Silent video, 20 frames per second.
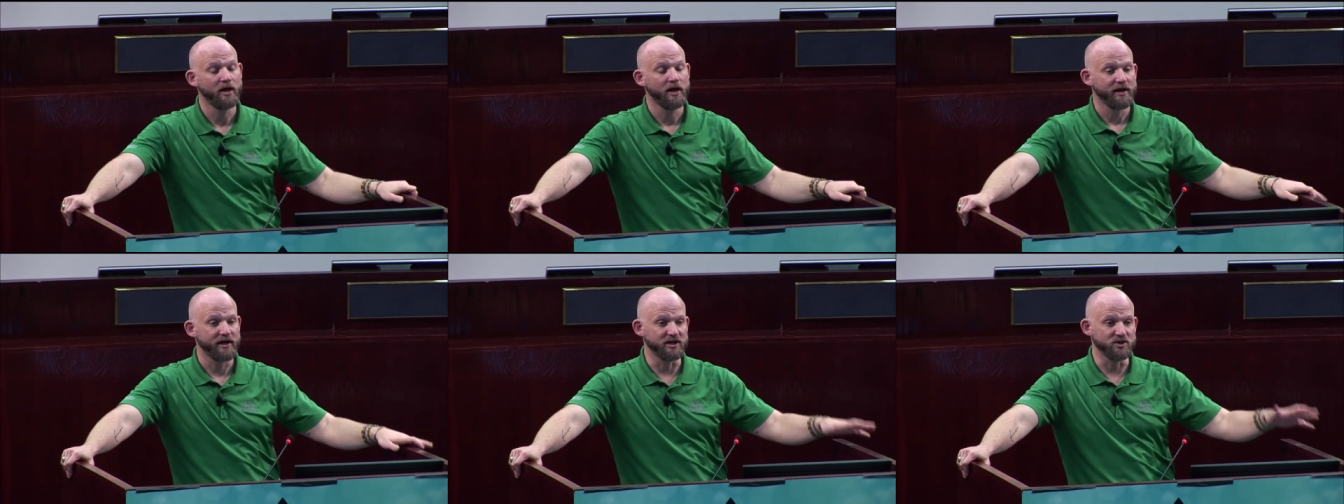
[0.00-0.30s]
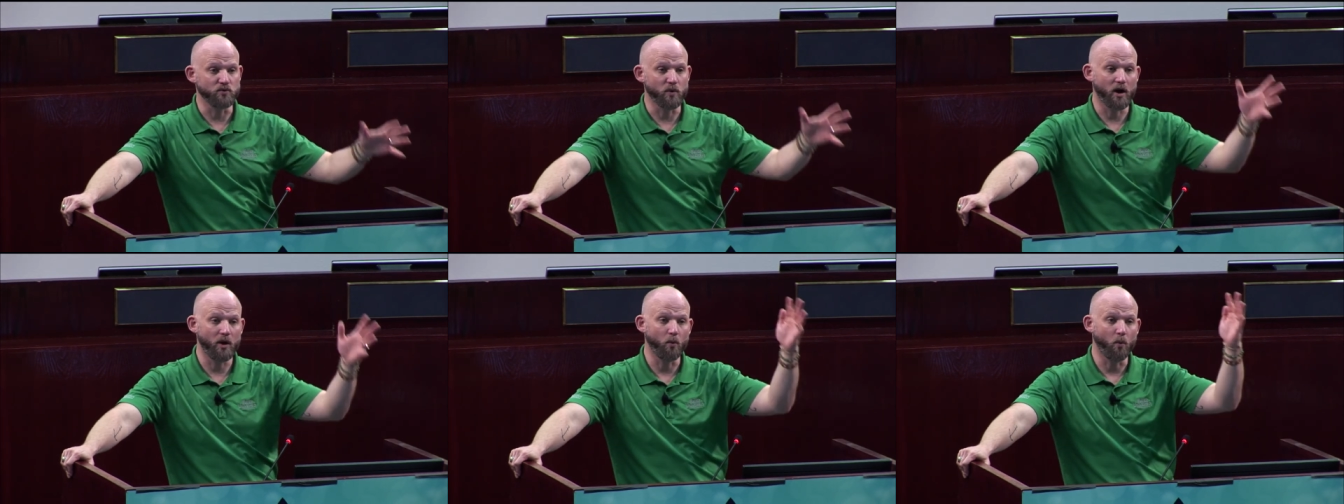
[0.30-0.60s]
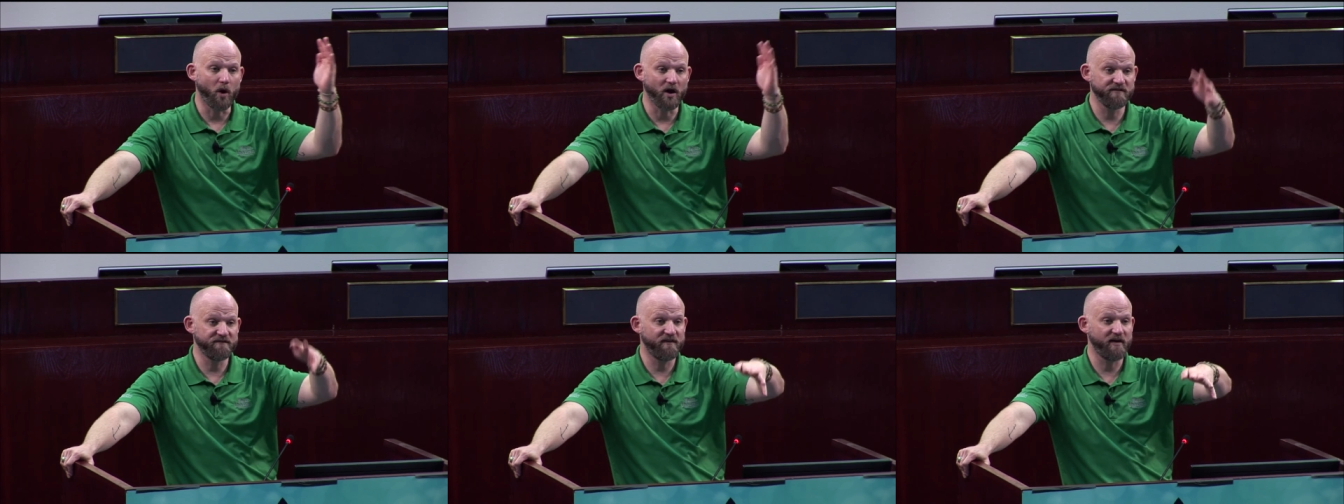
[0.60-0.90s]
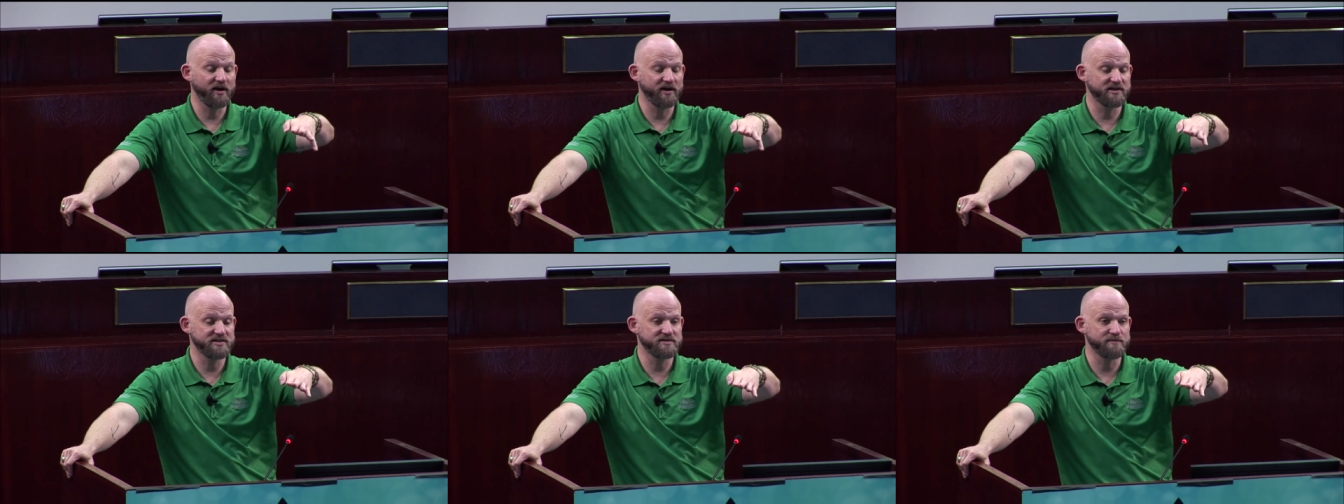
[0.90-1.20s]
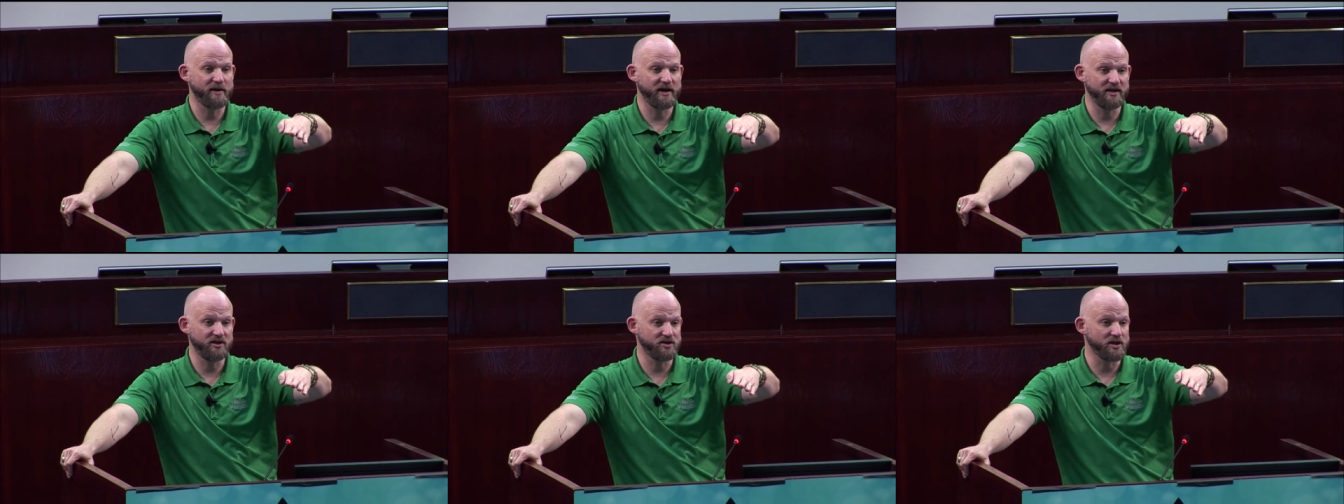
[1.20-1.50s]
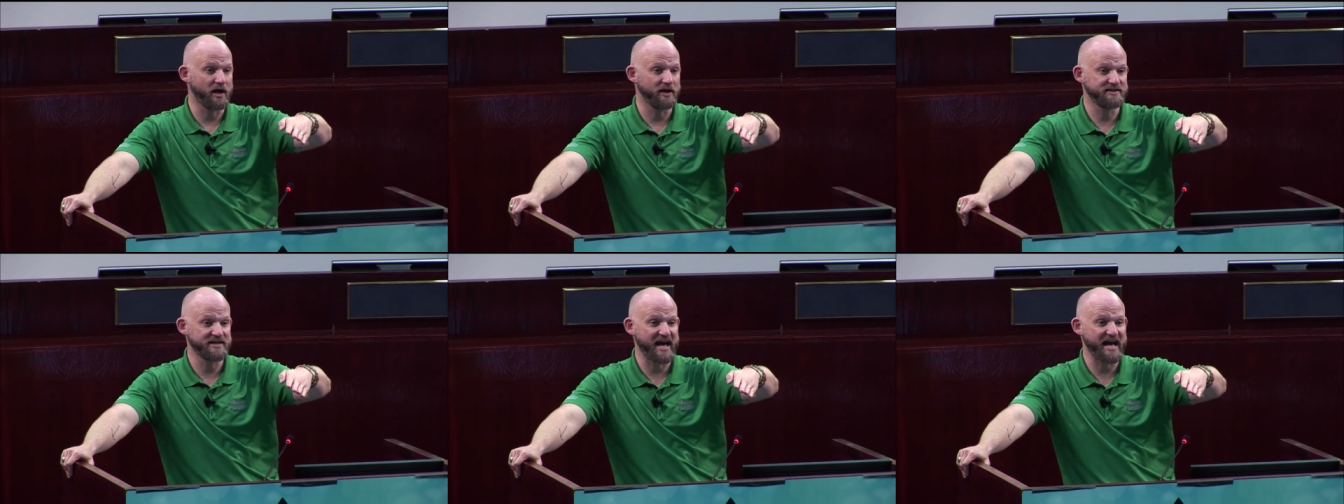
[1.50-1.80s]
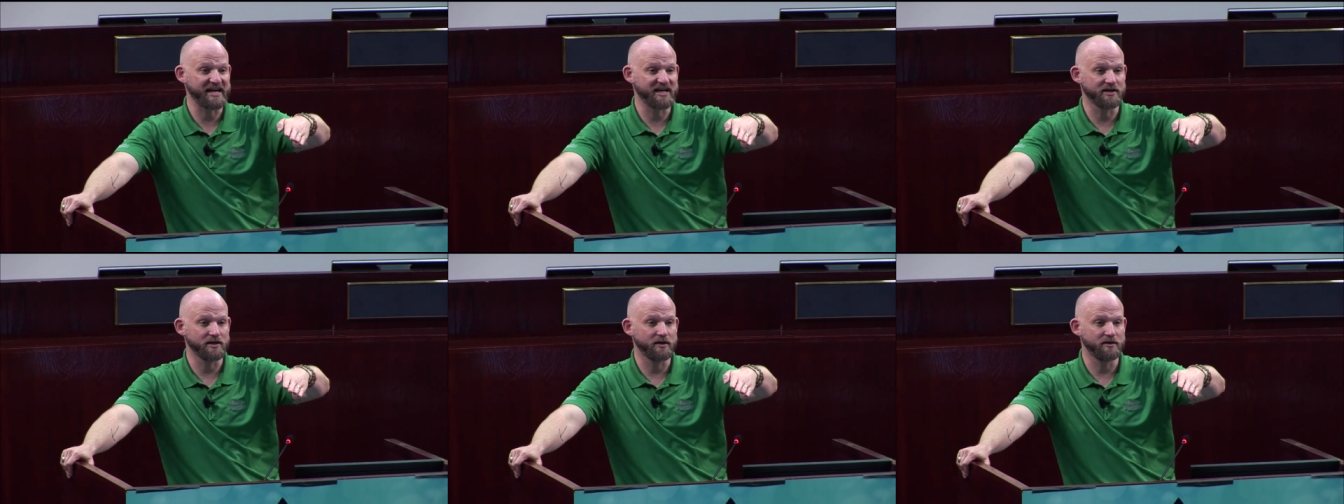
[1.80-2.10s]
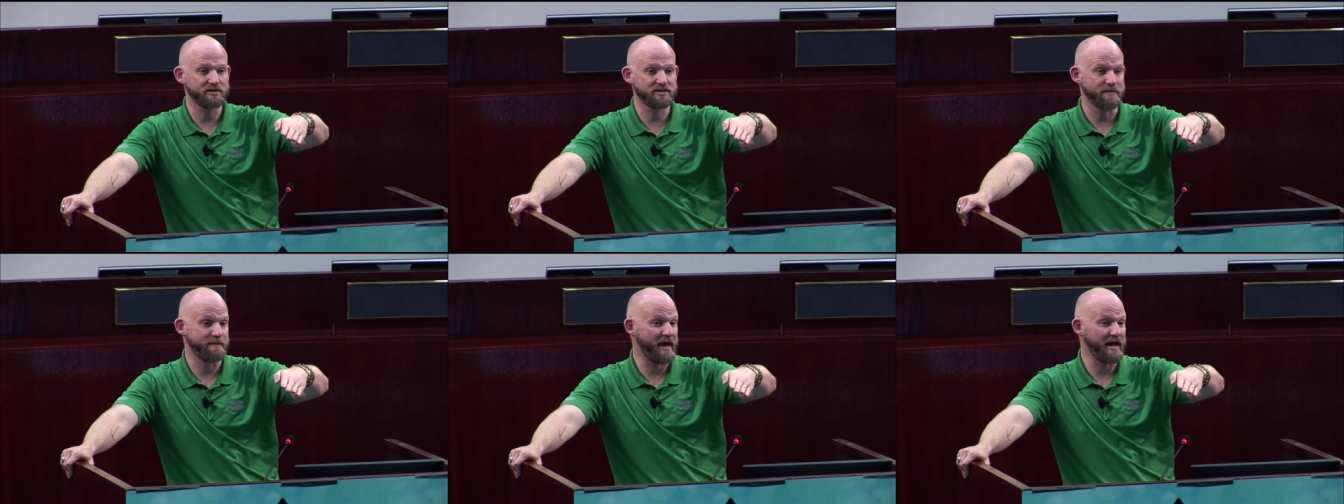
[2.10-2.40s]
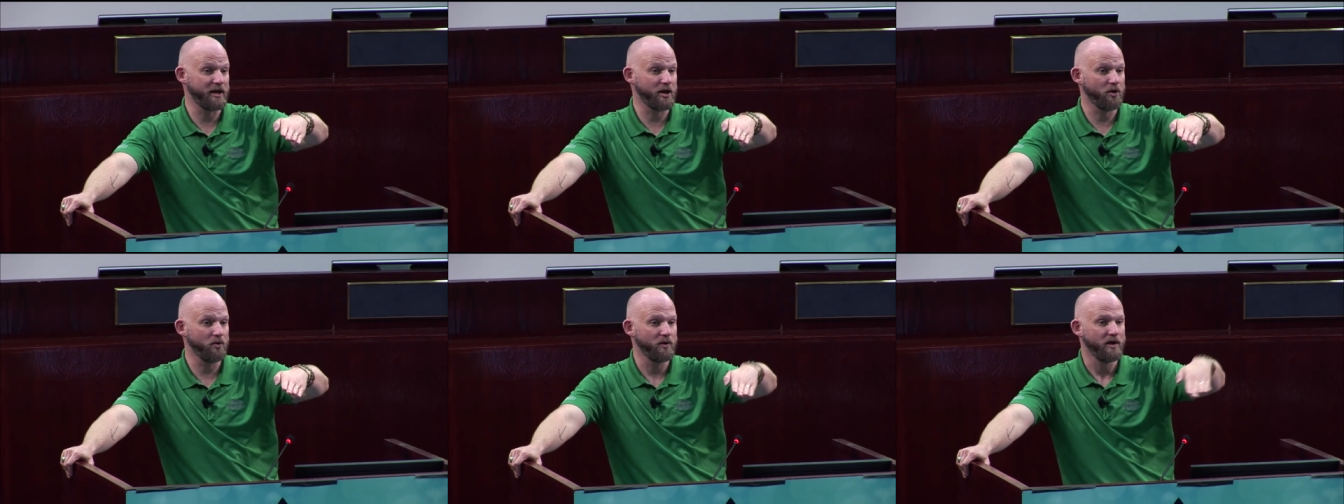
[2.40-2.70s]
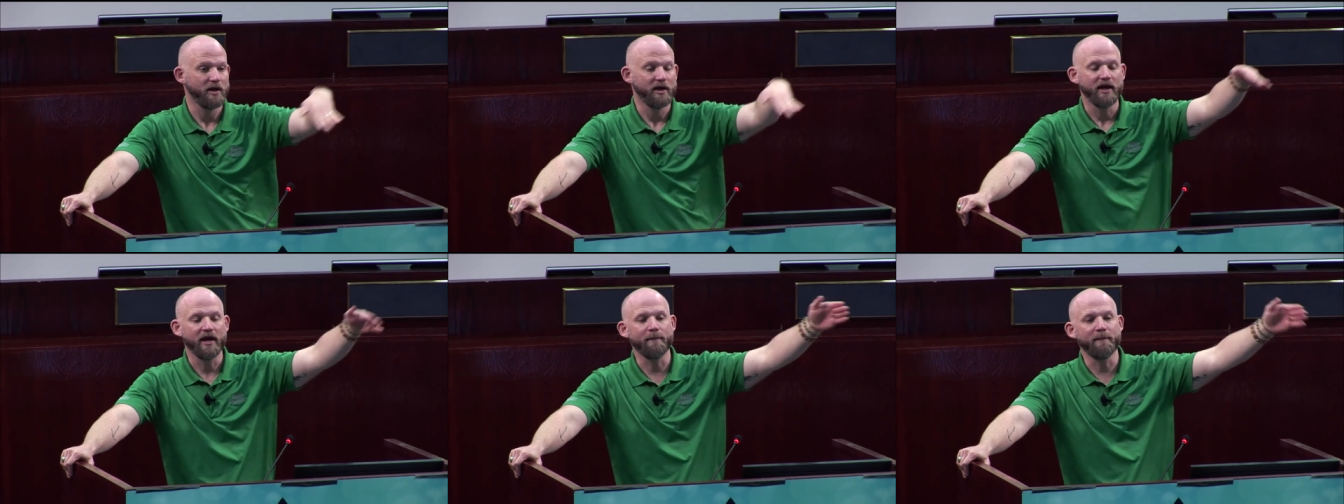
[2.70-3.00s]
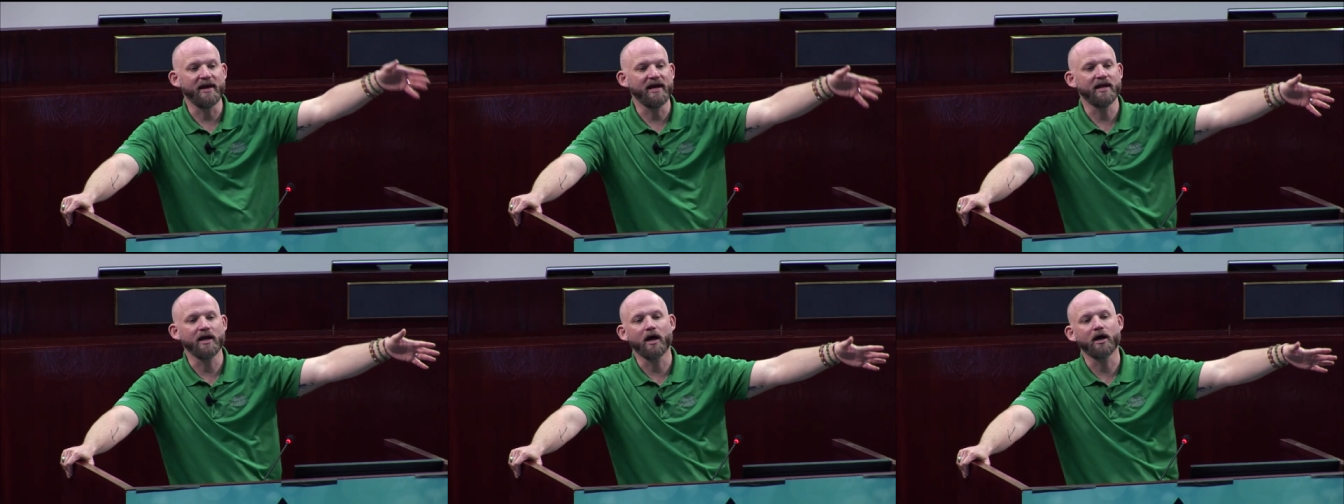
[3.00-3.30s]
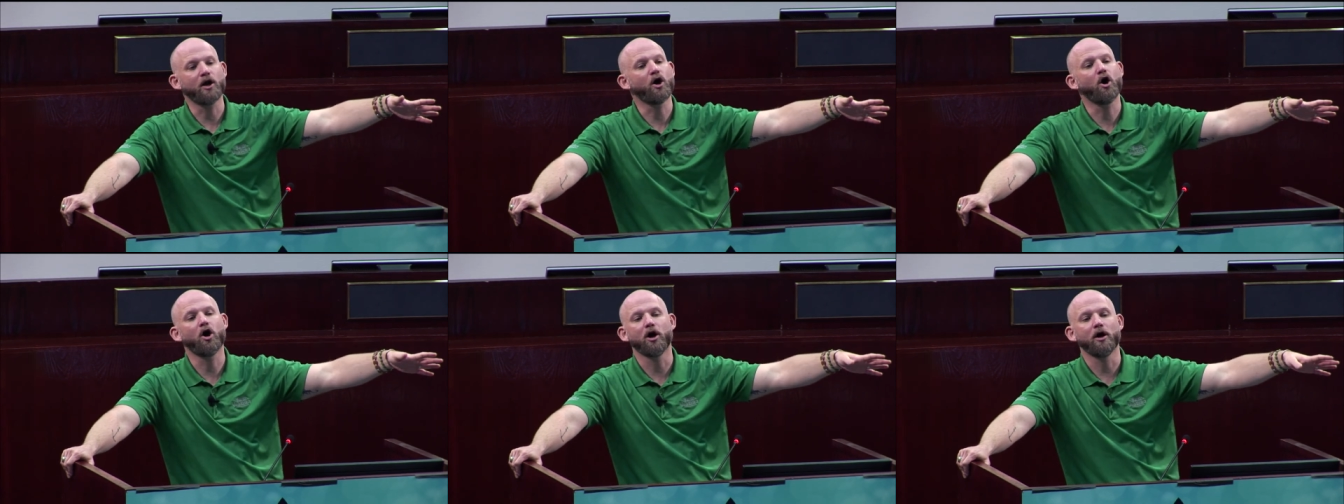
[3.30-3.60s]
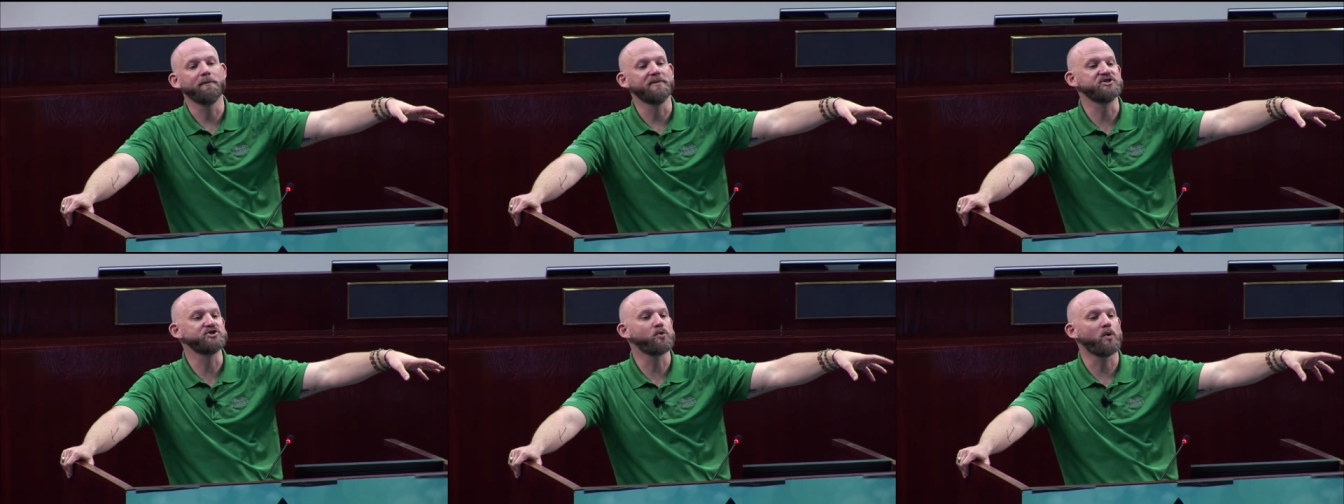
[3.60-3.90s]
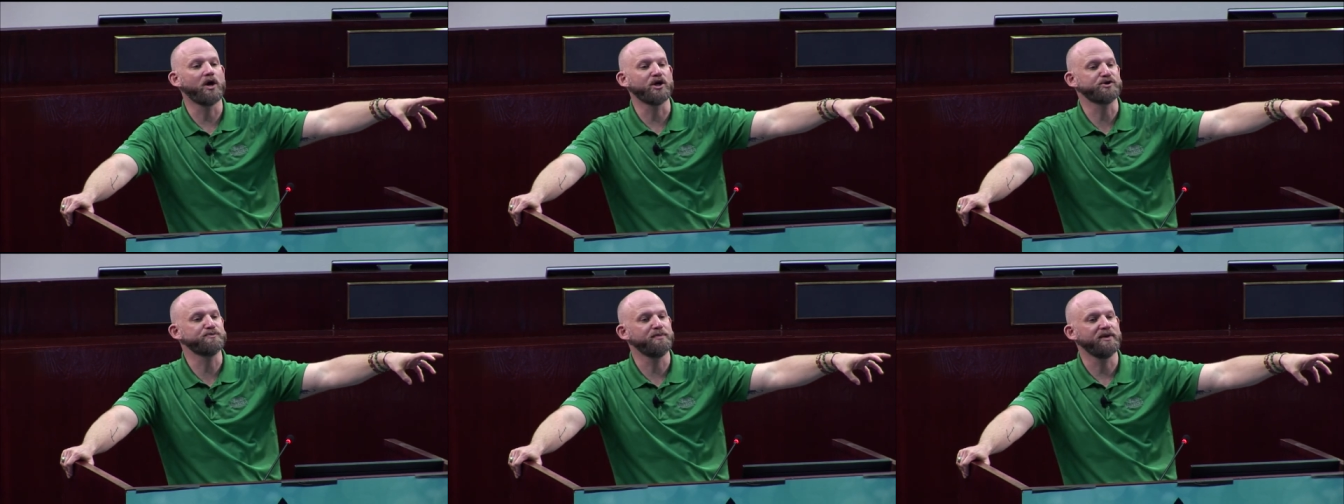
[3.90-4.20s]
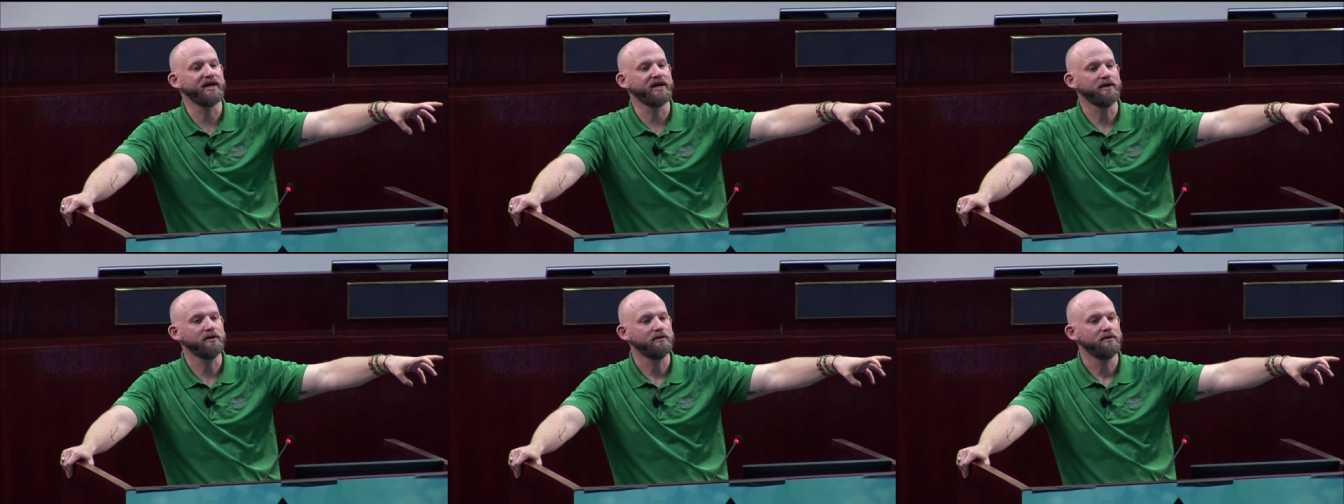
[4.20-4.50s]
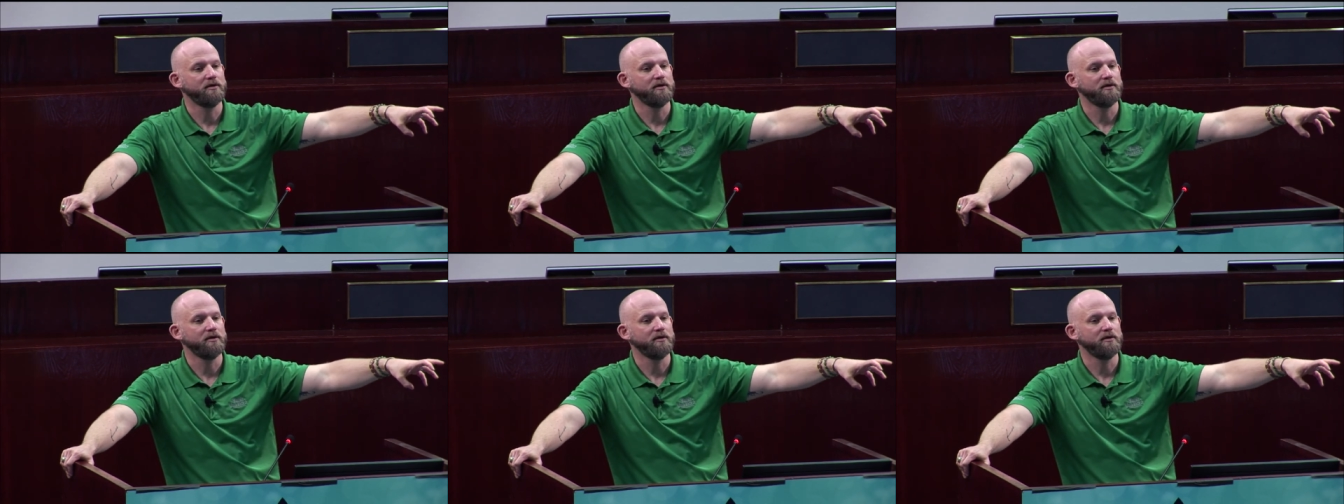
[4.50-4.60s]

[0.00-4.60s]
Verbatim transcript: Because what one fungus may attack a tomato, it may not harm a squash plant.